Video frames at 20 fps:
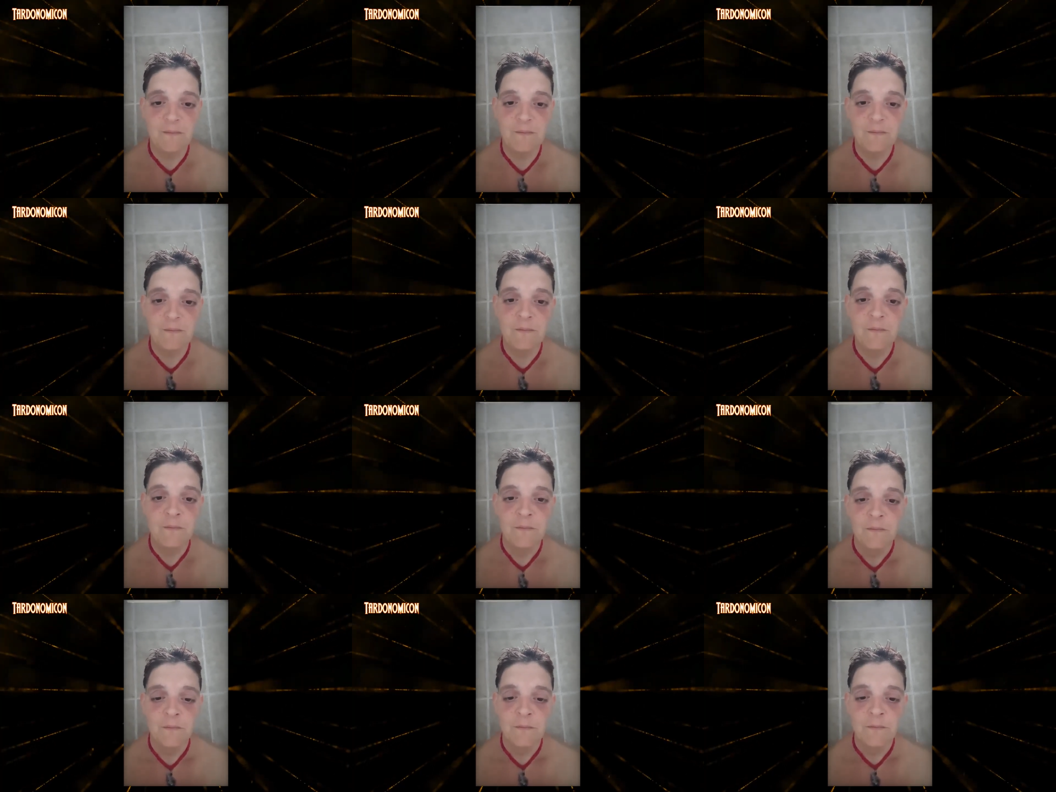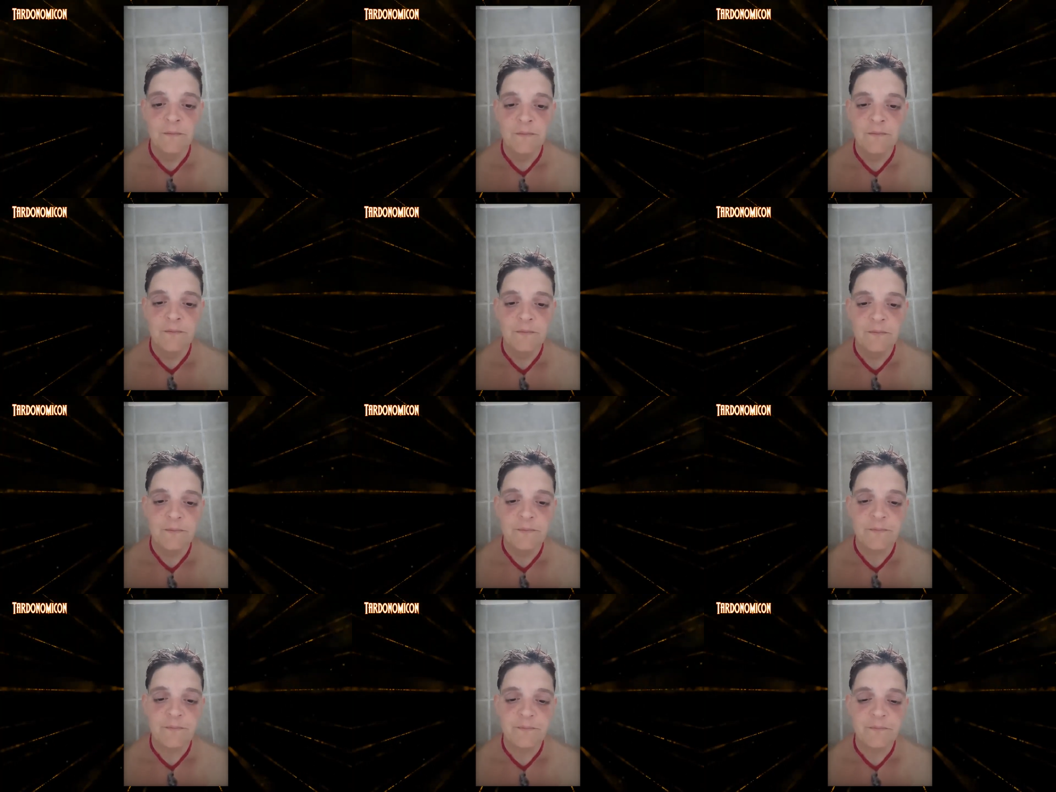
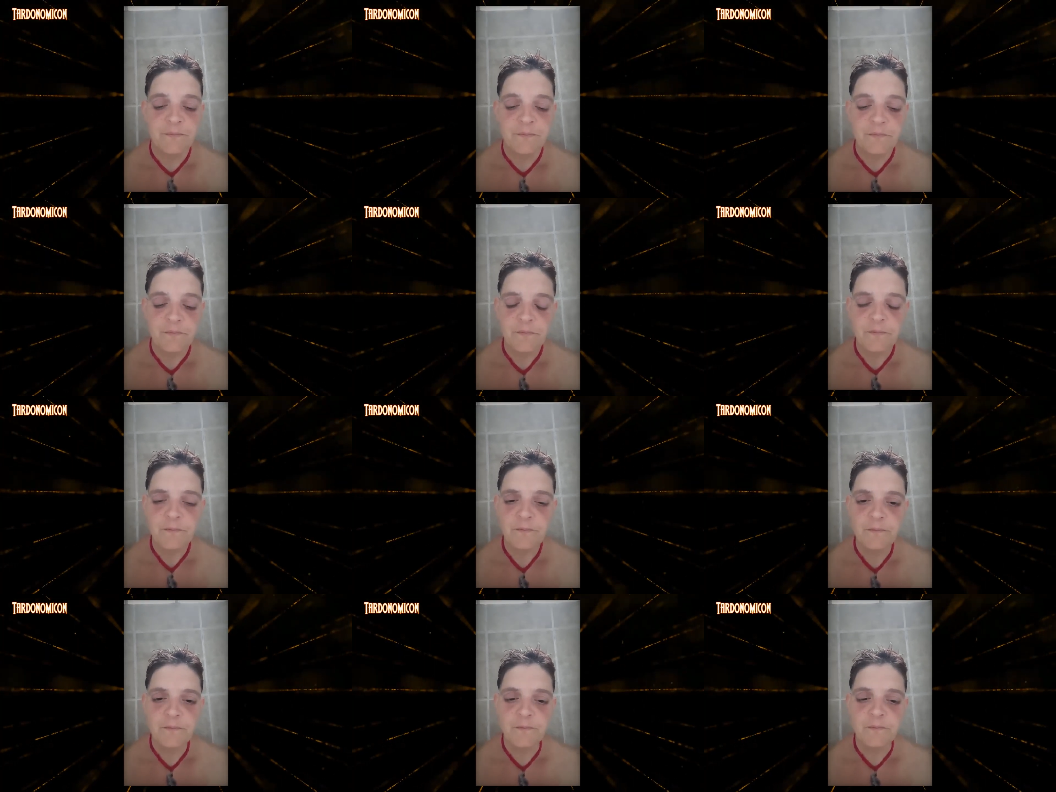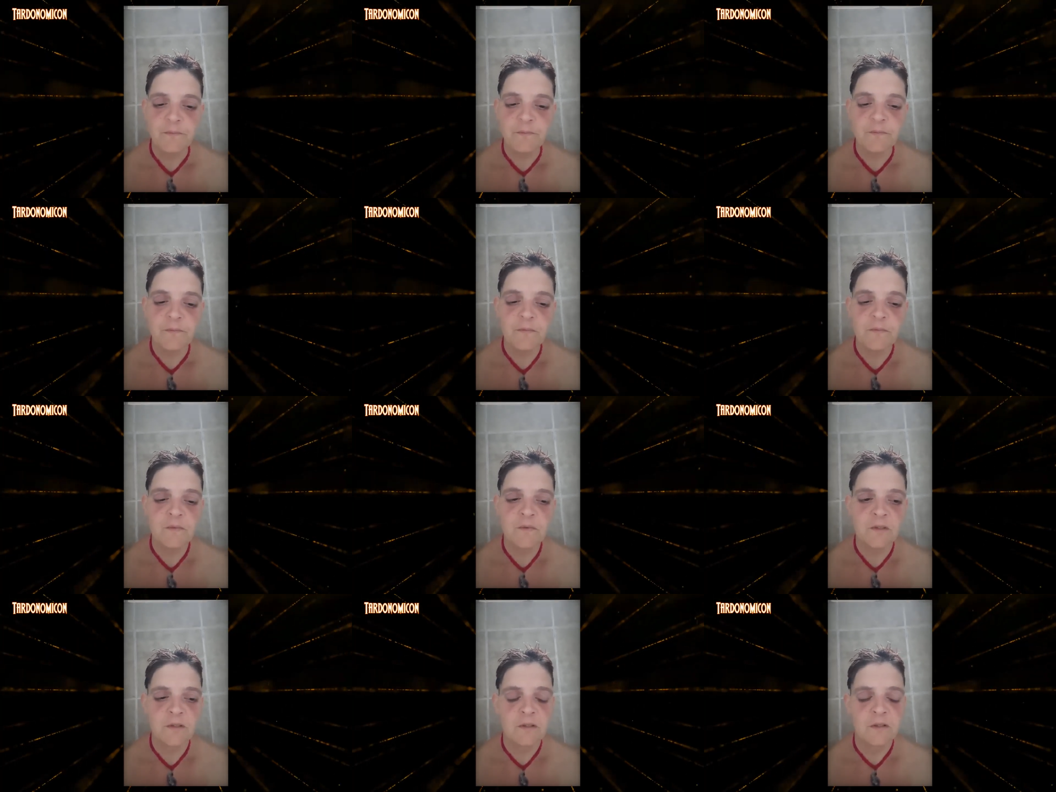
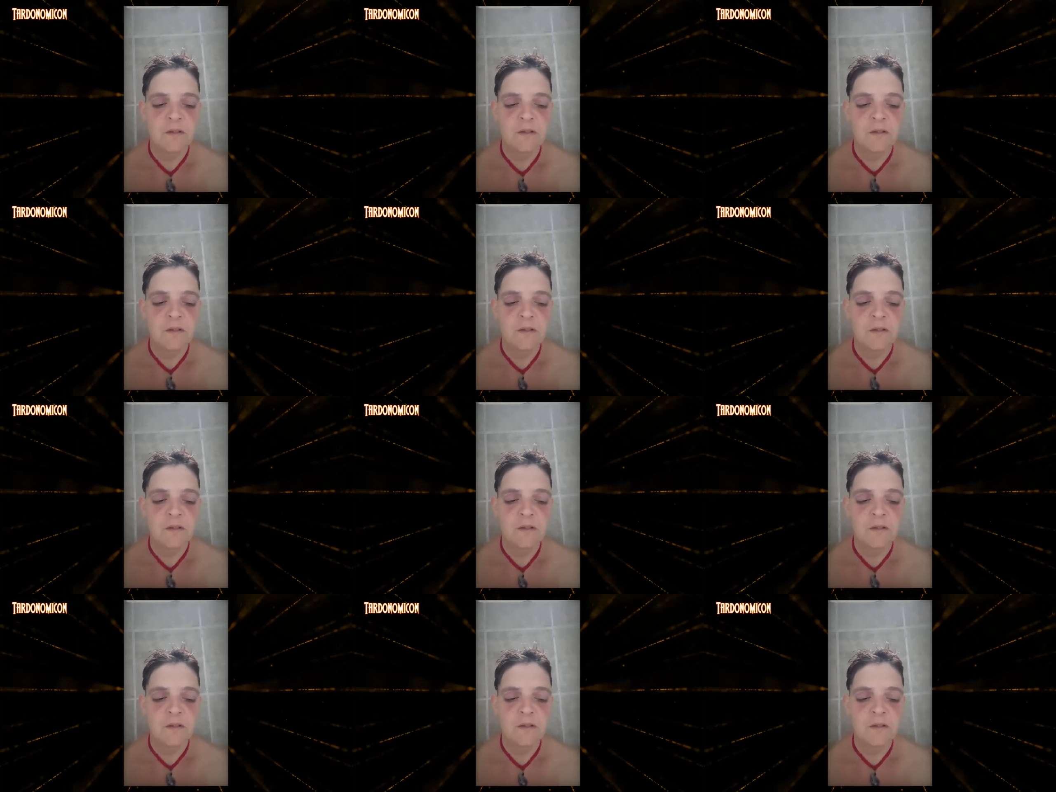Nothing is said.